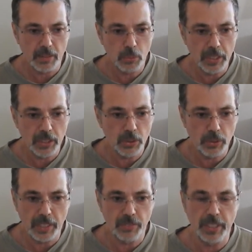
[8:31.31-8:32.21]
we do
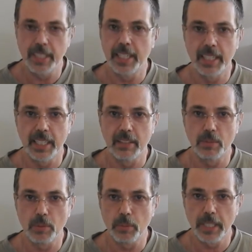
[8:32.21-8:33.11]
every day
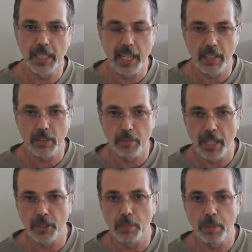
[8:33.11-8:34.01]
when we encounter
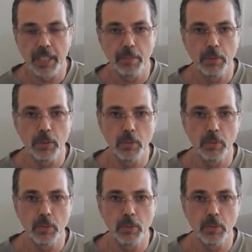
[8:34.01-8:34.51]
other people,